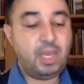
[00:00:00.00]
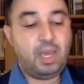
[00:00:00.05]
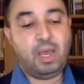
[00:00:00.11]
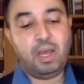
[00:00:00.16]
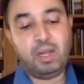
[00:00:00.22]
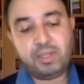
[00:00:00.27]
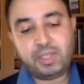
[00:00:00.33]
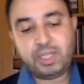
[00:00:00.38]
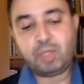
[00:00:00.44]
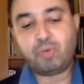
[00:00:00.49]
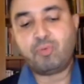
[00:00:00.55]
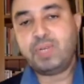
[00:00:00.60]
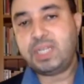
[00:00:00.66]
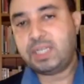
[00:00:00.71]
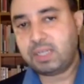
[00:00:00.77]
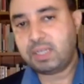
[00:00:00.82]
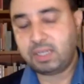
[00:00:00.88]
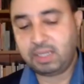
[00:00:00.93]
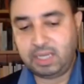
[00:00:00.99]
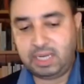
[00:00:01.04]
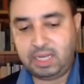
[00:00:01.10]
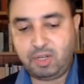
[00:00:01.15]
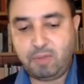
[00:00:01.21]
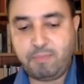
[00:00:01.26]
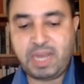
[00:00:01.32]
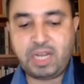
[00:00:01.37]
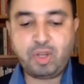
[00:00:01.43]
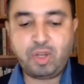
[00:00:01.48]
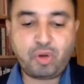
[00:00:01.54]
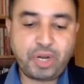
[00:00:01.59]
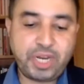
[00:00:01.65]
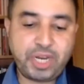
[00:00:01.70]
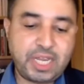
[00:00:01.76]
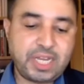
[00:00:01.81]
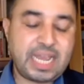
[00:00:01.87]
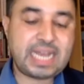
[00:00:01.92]
Until recently, the
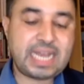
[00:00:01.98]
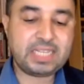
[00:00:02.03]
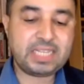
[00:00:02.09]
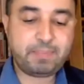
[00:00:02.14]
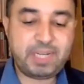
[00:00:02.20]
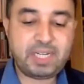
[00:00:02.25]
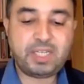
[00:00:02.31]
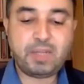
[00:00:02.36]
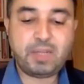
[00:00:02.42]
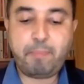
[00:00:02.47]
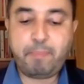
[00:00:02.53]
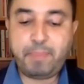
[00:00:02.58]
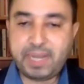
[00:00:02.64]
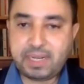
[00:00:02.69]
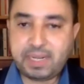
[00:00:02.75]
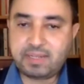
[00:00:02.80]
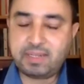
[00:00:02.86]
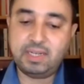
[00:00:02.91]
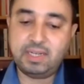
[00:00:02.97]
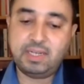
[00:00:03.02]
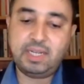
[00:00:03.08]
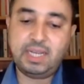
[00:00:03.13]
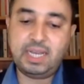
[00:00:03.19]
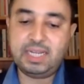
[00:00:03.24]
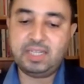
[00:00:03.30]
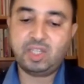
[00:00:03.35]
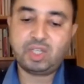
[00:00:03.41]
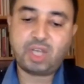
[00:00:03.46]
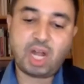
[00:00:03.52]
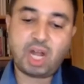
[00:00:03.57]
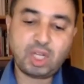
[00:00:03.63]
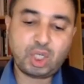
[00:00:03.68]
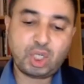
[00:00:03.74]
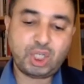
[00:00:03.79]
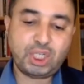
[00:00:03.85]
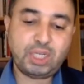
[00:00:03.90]
Mediterranean has been depicted in
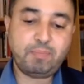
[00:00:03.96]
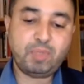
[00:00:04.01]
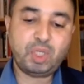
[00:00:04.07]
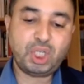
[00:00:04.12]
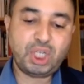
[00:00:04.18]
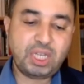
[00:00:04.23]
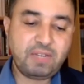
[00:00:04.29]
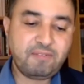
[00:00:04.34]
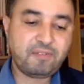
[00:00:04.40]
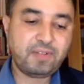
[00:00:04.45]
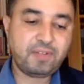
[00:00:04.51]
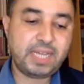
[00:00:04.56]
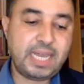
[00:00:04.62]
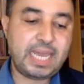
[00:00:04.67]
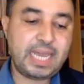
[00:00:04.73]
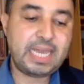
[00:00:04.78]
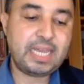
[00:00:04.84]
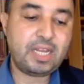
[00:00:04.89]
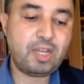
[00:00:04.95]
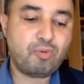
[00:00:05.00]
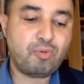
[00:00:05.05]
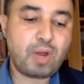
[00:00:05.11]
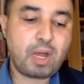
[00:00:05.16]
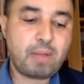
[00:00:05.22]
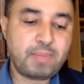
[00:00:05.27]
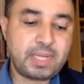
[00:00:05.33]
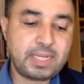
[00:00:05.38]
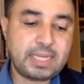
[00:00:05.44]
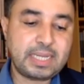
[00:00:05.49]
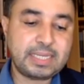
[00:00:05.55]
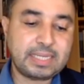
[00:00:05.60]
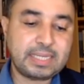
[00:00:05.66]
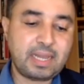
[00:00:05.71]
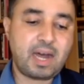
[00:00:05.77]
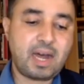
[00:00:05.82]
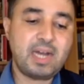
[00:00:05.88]
scholarship chiefly in a
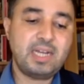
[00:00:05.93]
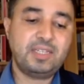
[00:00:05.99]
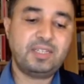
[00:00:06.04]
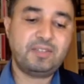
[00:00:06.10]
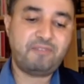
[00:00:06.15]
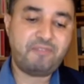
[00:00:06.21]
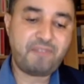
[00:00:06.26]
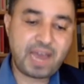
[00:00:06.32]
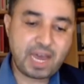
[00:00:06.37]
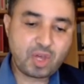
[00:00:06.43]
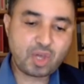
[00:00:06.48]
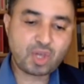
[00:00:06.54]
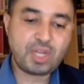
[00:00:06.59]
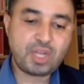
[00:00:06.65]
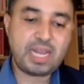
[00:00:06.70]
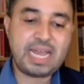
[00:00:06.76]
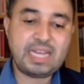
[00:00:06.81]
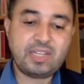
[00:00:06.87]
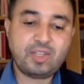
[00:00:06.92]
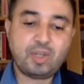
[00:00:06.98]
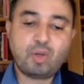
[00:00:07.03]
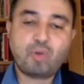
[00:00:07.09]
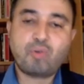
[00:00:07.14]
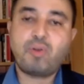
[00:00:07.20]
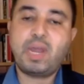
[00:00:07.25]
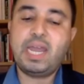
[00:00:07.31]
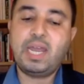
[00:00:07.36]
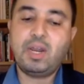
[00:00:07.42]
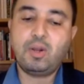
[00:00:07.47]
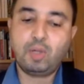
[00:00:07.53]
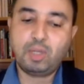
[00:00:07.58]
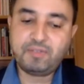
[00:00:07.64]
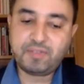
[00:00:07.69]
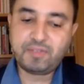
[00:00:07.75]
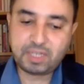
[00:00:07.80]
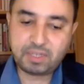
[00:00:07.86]
romanticized fashion as a cradle
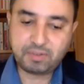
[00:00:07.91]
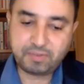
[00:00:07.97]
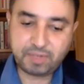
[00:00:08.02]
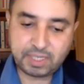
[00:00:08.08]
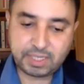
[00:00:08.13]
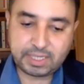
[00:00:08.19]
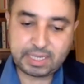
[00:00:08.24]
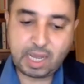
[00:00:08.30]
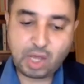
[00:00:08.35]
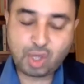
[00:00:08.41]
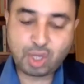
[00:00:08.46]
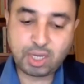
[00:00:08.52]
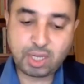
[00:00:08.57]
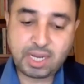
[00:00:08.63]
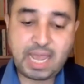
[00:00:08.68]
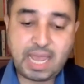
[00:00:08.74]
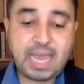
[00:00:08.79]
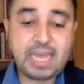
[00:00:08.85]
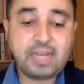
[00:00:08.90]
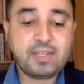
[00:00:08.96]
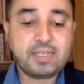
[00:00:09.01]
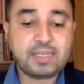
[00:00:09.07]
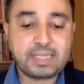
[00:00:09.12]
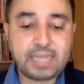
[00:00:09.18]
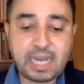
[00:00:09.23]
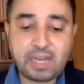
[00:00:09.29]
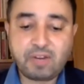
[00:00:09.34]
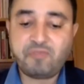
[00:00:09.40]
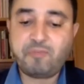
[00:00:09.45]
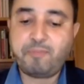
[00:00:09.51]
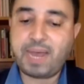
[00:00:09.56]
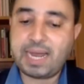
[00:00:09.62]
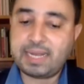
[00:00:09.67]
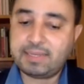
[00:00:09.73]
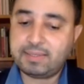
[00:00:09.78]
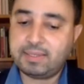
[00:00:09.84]
of civilization and a site of
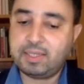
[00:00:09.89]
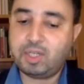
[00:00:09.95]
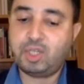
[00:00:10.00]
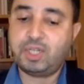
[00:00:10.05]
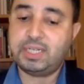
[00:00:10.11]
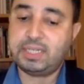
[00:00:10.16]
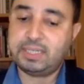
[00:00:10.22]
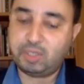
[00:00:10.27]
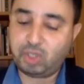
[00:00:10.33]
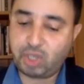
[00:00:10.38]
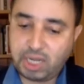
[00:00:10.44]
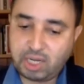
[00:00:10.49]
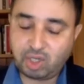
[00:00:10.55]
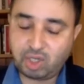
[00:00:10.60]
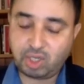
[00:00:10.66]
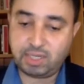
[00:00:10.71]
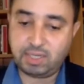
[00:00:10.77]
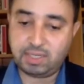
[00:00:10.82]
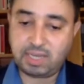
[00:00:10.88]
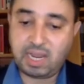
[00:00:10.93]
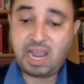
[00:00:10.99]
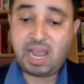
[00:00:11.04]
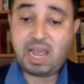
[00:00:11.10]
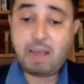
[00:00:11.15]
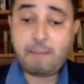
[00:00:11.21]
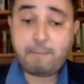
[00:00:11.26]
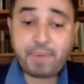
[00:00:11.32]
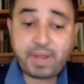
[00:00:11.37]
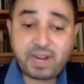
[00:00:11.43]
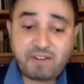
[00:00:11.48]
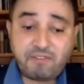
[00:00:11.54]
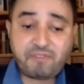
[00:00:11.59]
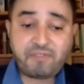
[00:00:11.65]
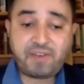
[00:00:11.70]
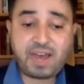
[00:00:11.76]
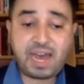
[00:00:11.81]
passage and exchanges. But in
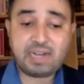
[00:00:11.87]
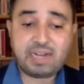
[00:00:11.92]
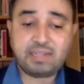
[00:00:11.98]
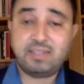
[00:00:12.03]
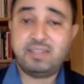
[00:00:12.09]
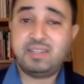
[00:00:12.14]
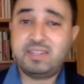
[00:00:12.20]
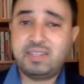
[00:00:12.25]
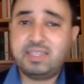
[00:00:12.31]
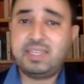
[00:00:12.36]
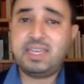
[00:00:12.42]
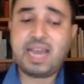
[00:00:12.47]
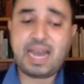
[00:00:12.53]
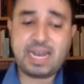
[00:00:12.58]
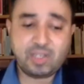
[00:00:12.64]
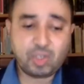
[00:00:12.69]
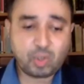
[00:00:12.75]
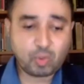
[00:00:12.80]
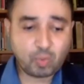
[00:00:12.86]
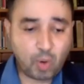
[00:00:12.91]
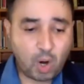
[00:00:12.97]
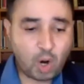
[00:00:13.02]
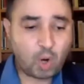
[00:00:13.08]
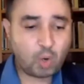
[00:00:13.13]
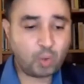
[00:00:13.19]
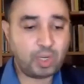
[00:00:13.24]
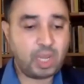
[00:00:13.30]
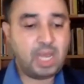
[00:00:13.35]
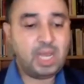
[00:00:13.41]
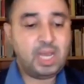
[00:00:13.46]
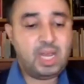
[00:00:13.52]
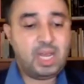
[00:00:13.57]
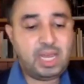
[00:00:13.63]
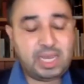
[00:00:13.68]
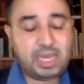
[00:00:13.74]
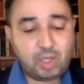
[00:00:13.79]
fact, the sea has grown
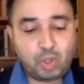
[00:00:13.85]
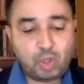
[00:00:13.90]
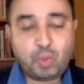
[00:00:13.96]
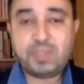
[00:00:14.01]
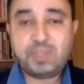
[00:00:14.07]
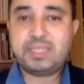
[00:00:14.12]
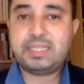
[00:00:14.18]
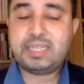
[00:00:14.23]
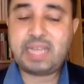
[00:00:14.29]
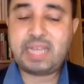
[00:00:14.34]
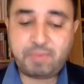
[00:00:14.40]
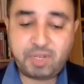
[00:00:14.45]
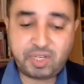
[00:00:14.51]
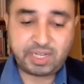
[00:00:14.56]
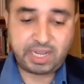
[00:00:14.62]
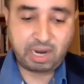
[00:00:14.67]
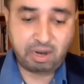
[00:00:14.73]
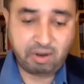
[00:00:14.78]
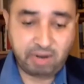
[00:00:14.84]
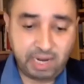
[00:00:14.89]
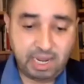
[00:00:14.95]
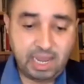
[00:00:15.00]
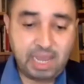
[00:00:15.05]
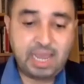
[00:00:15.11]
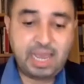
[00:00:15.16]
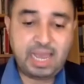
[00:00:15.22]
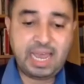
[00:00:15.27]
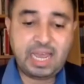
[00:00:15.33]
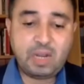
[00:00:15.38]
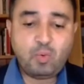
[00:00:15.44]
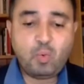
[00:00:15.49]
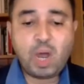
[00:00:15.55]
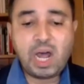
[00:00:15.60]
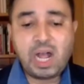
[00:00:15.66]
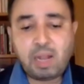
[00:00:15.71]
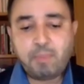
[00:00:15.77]
into a cemetery and
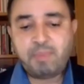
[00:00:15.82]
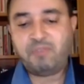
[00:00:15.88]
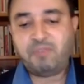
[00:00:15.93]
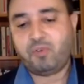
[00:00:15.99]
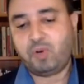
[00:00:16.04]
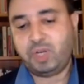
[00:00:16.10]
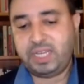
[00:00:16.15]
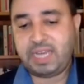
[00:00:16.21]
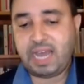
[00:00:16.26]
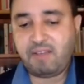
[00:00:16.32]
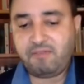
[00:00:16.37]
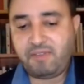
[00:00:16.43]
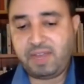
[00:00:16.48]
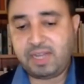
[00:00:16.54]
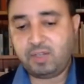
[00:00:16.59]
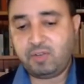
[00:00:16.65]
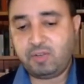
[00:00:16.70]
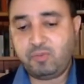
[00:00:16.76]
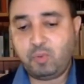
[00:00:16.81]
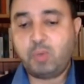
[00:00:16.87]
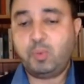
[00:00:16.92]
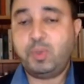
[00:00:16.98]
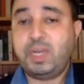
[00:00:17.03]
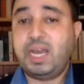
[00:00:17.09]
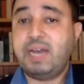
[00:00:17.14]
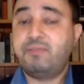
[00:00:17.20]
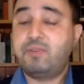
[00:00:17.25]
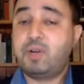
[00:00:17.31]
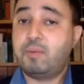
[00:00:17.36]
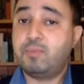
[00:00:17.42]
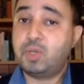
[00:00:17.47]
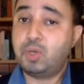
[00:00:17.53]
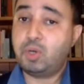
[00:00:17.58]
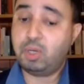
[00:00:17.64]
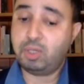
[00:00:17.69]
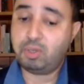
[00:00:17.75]
well before the advent of what we have come
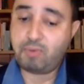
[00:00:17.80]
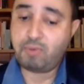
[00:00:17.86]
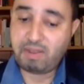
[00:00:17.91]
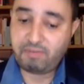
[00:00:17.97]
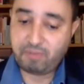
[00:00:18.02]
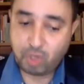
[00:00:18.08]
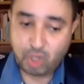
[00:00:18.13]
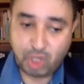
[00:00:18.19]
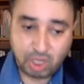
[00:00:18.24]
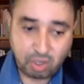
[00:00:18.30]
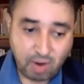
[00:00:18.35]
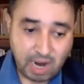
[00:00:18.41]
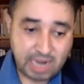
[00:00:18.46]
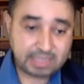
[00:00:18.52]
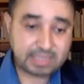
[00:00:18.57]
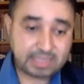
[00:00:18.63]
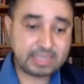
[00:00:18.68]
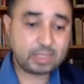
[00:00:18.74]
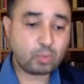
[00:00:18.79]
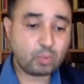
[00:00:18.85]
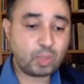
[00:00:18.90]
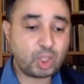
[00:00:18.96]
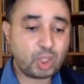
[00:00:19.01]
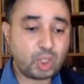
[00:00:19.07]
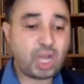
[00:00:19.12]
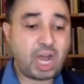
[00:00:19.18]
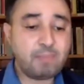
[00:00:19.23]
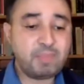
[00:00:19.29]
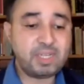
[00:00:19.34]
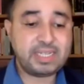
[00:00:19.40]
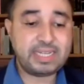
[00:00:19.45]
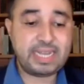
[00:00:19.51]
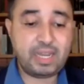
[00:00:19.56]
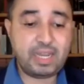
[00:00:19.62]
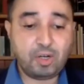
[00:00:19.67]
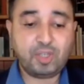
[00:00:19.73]
to call the refugee crisis, which
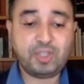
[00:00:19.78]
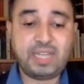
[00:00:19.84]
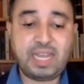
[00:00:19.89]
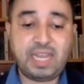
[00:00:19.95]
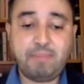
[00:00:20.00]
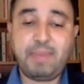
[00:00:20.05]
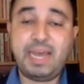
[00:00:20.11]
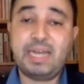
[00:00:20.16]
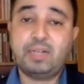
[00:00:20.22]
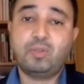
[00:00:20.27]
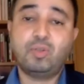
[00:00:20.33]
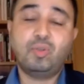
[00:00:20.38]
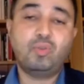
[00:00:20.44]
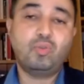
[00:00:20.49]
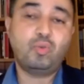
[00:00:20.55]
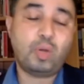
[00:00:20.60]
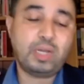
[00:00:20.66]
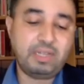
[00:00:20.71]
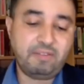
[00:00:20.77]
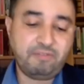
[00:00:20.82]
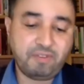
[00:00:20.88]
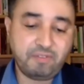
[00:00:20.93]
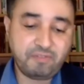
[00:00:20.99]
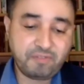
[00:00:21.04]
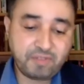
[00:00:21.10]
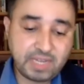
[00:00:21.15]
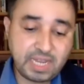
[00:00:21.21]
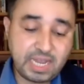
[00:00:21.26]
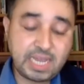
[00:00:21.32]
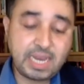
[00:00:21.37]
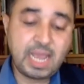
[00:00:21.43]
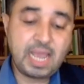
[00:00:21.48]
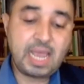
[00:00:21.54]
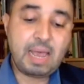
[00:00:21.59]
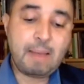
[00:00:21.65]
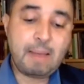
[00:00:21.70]
commentators date back to 2015,
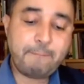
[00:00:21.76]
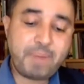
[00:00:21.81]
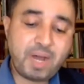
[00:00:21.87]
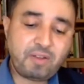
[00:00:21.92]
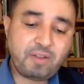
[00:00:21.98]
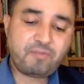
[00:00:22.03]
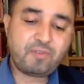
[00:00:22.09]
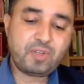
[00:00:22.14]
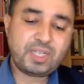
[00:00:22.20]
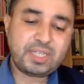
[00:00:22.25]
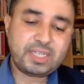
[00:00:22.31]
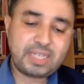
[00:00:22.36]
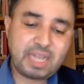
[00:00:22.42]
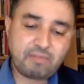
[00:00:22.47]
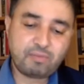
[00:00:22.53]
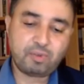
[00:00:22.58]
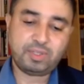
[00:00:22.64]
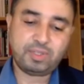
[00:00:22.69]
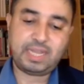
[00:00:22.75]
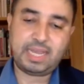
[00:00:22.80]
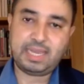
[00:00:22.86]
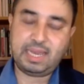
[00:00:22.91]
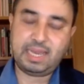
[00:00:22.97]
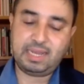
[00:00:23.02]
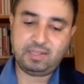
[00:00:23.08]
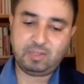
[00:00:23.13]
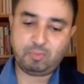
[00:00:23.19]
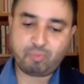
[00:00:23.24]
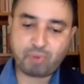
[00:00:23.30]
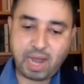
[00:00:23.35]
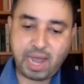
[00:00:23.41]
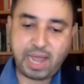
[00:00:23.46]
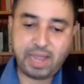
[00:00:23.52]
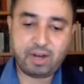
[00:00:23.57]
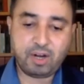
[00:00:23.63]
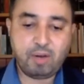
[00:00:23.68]
but for several decades
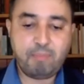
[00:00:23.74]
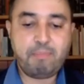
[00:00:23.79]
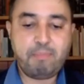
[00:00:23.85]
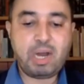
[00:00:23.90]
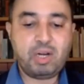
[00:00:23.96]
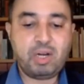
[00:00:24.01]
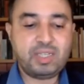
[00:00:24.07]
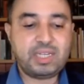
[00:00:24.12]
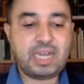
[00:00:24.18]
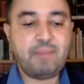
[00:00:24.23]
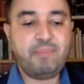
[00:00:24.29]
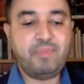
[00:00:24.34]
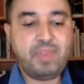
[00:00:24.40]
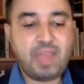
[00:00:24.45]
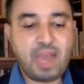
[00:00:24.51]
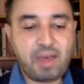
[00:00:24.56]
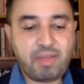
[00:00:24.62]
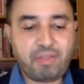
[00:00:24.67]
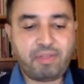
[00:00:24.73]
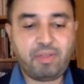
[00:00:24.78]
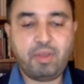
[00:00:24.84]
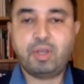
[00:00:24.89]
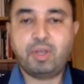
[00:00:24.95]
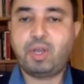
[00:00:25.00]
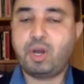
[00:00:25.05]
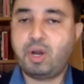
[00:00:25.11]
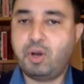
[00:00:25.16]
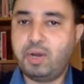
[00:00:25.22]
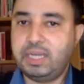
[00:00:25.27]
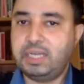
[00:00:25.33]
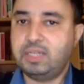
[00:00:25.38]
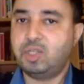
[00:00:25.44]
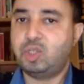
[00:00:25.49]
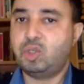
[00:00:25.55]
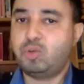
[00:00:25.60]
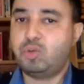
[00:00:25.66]
prior, maritime death occurring in the
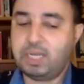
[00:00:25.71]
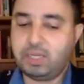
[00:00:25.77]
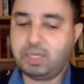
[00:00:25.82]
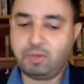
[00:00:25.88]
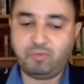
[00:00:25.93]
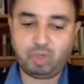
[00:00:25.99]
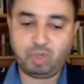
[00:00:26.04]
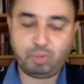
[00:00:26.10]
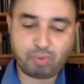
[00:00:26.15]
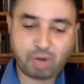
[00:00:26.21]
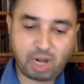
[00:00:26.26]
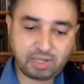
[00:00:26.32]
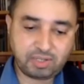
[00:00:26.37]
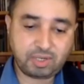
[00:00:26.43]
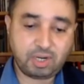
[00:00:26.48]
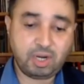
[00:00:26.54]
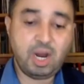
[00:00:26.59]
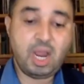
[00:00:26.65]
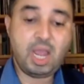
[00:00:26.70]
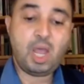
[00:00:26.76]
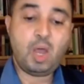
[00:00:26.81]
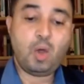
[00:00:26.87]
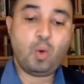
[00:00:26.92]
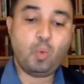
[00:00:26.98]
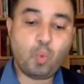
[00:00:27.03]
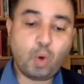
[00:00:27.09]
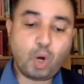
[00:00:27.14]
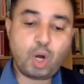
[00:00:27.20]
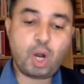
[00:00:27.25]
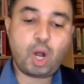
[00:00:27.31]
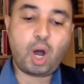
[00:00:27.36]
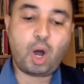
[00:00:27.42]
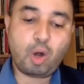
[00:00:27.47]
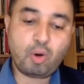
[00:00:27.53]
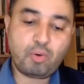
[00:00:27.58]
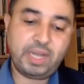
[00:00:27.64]
Strait of Gibraltar were
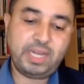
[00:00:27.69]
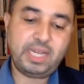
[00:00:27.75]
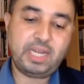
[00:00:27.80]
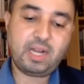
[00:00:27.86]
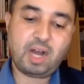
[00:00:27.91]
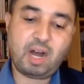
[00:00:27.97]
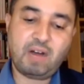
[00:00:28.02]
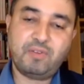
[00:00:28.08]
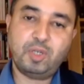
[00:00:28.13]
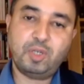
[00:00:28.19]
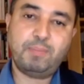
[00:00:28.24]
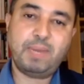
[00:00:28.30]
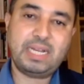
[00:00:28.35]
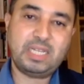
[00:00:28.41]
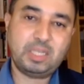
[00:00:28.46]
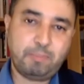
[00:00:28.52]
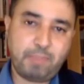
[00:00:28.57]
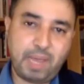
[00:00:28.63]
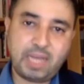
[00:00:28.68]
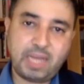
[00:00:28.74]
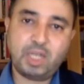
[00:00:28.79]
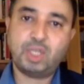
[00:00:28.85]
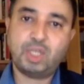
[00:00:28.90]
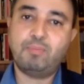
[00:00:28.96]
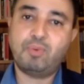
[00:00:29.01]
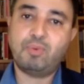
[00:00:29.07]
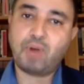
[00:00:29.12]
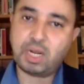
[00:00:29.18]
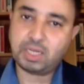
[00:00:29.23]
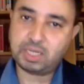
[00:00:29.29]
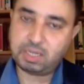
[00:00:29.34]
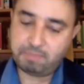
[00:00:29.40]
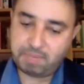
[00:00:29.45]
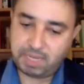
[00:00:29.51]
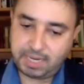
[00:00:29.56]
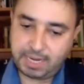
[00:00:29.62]
already covered by Spanish and
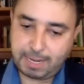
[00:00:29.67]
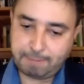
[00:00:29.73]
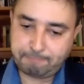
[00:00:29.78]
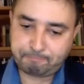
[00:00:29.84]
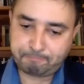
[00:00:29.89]
Moroccan media.